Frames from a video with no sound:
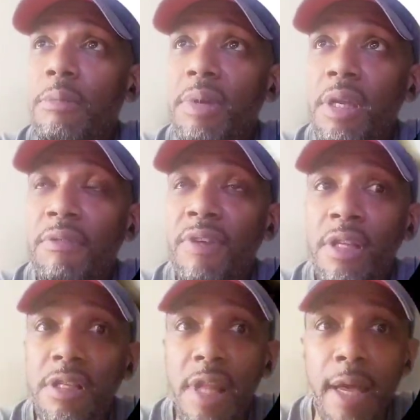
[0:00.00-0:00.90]
to be an
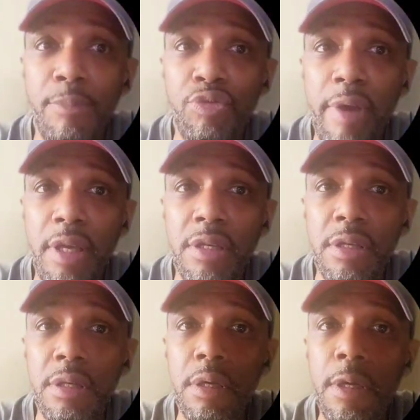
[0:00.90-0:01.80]
Event Labs race.
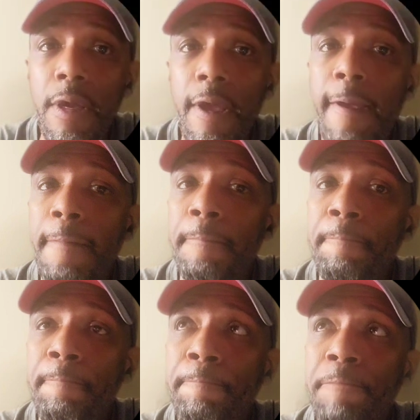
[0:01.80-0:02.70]

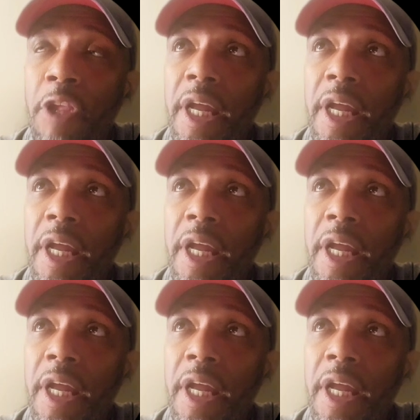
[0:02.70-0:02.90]
Then